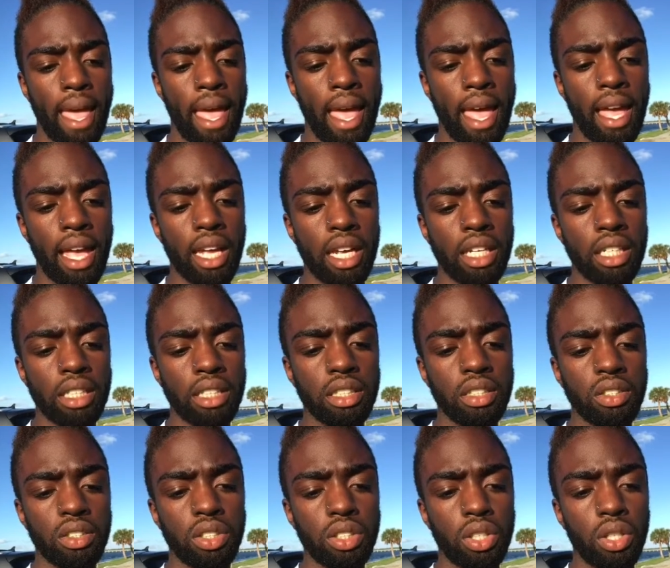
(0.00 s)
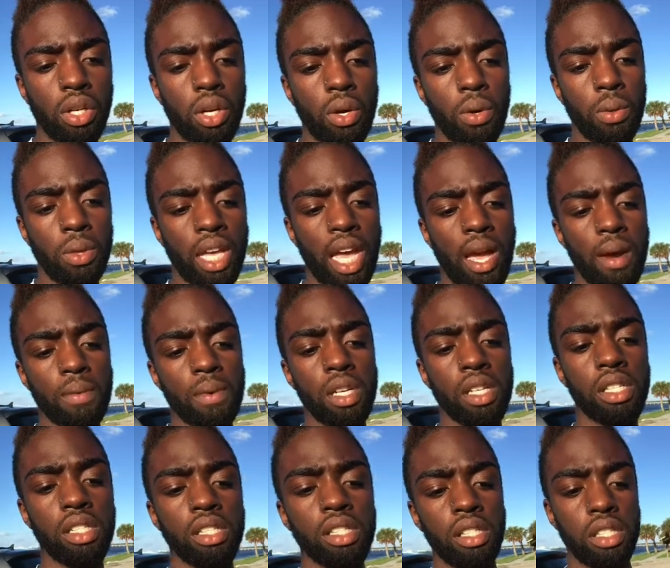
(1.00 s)
And that
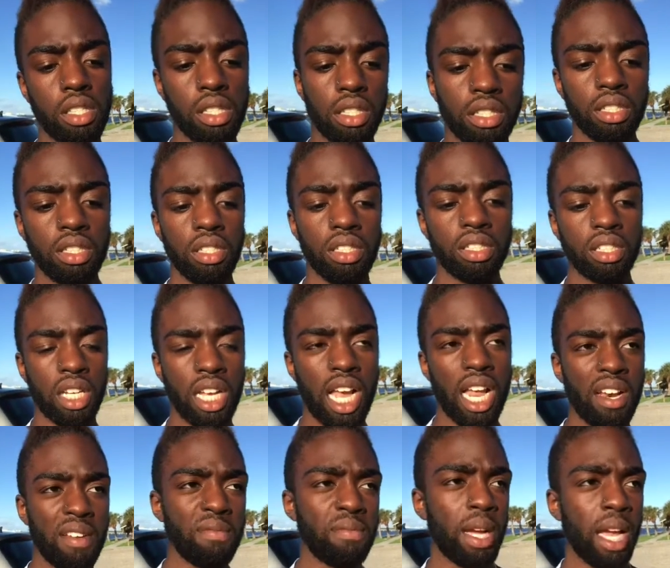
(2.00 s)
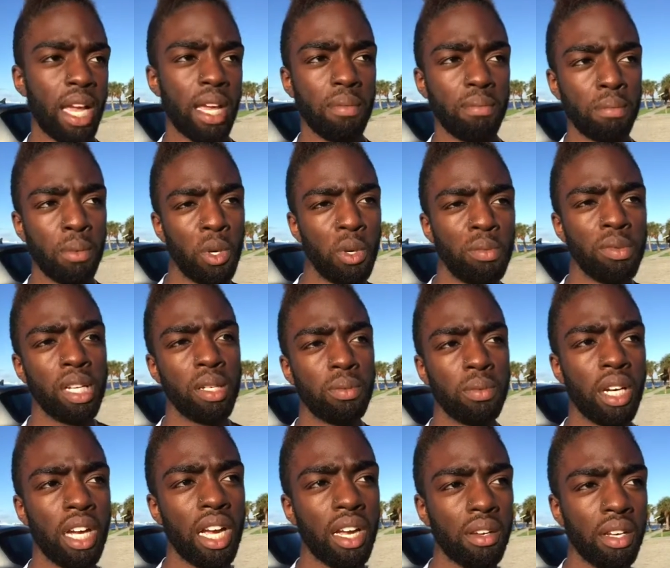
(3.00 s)
was kind of my moment
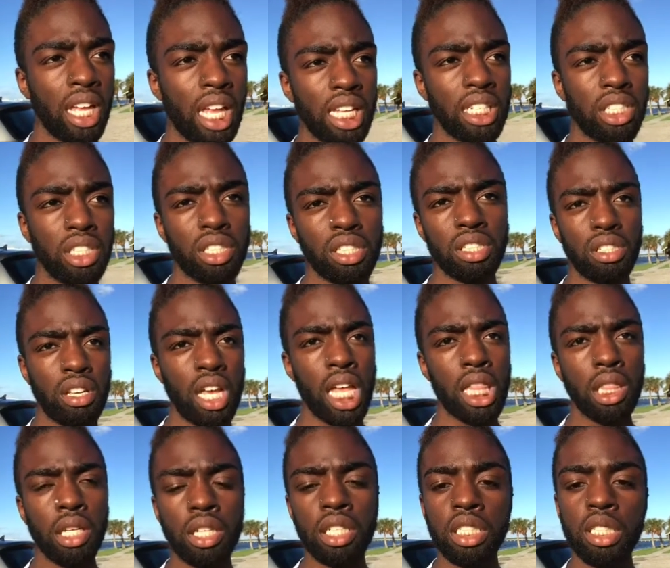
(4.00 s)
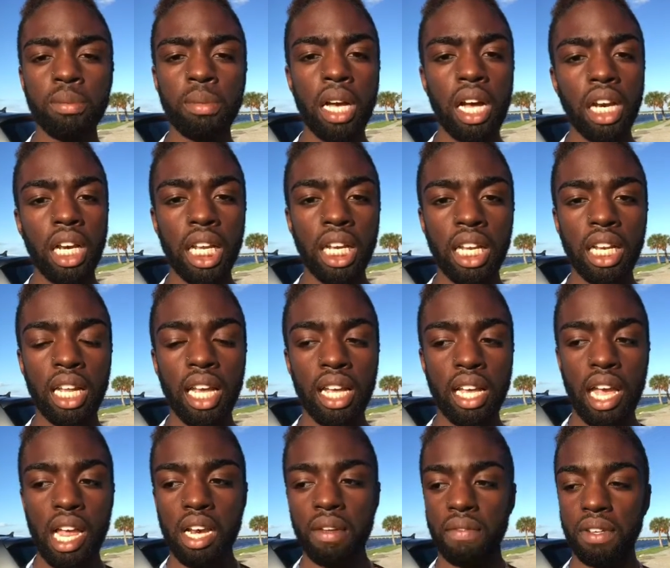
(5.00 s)
where I learned about it and I
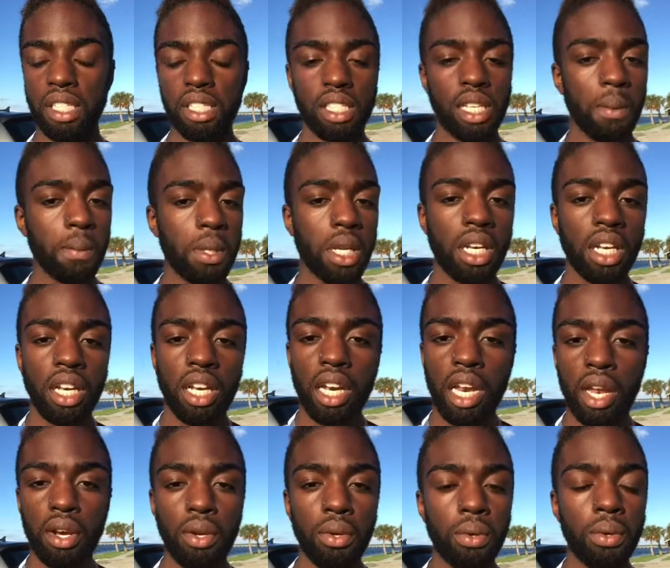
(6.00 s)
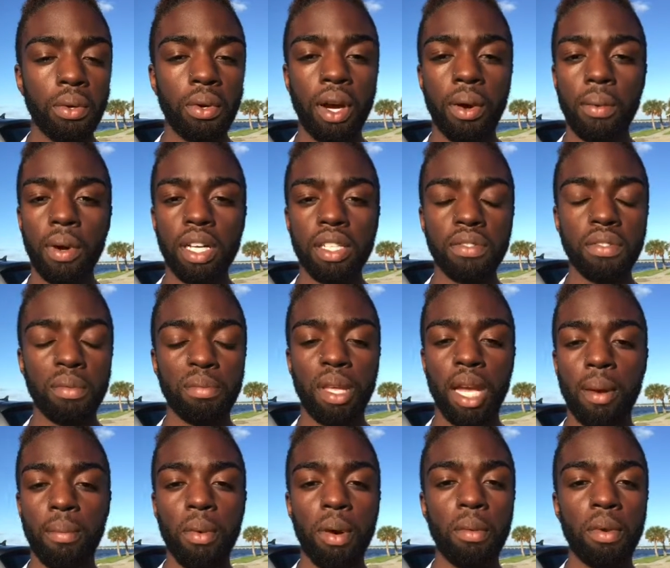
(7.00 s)
kind of accepted it, and I knew who I was from
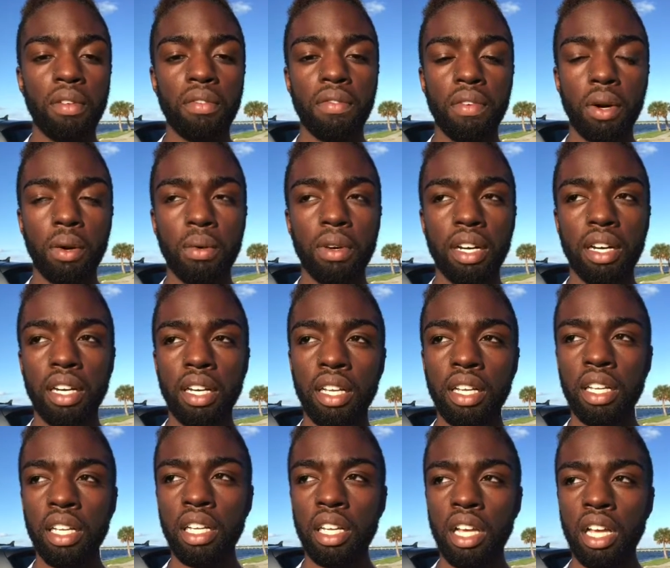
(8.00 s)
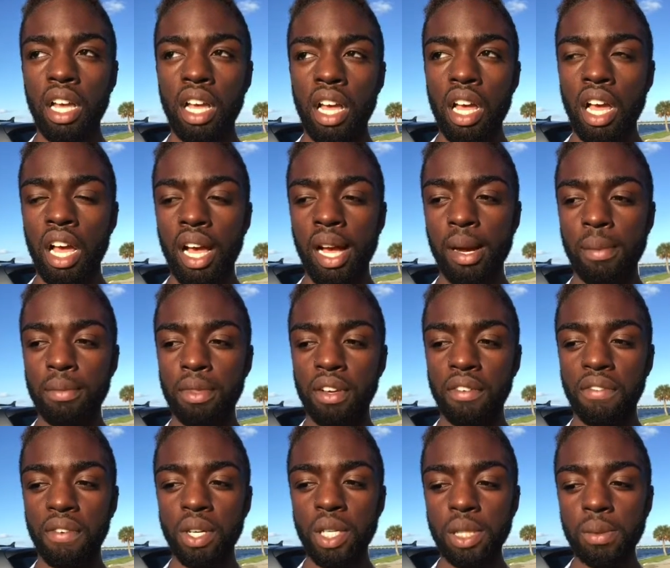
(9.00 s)
that moment forward.
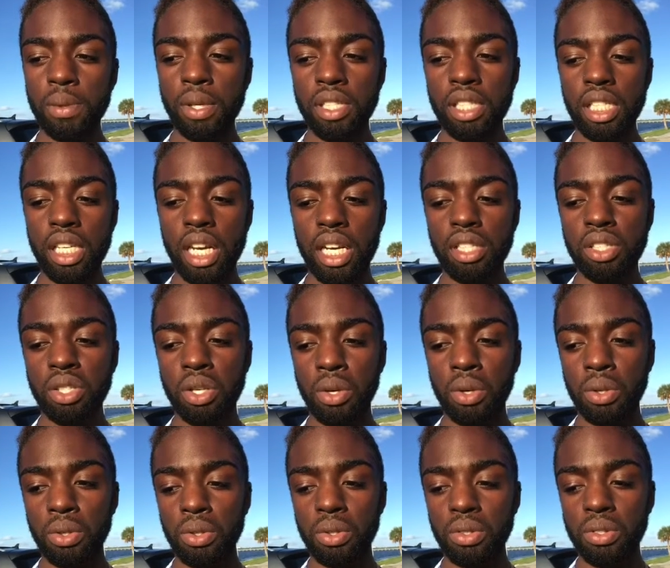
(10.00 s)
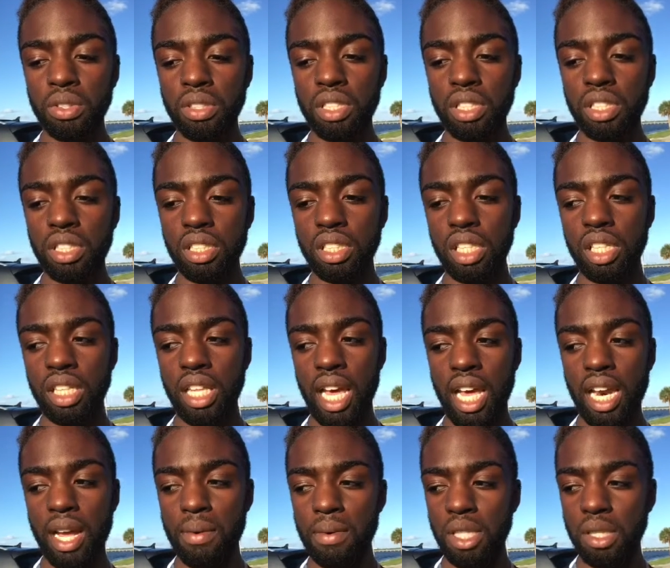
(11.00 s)
The first person I told
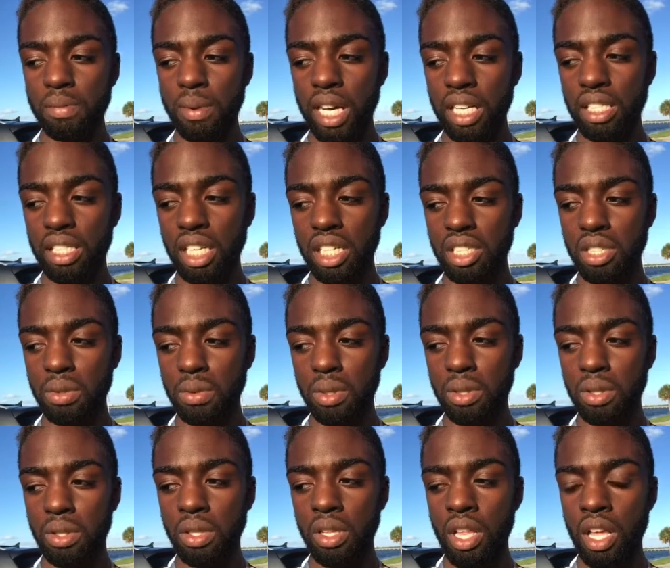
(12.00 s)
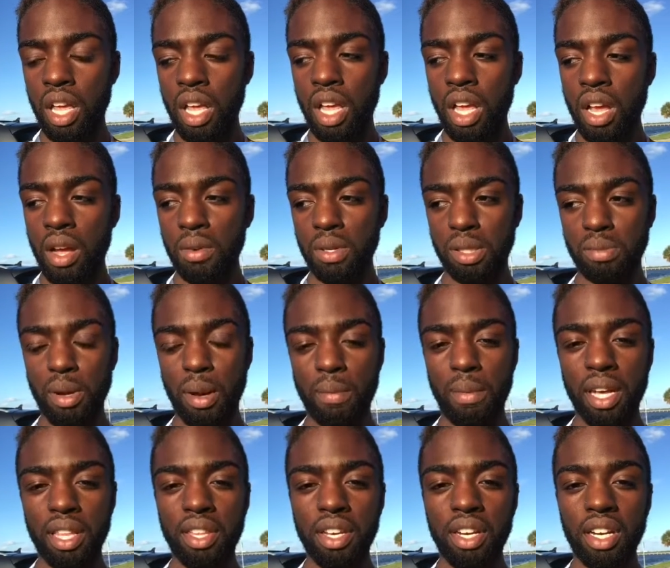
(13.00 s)
that I was bisexual was my
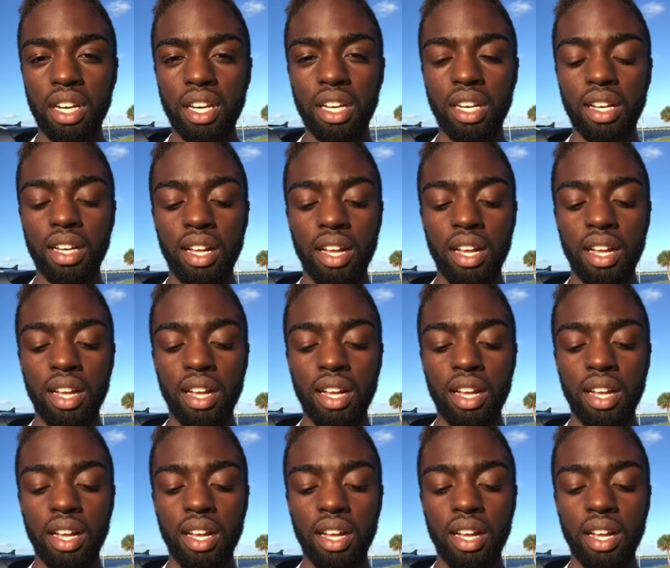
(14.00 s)
mother.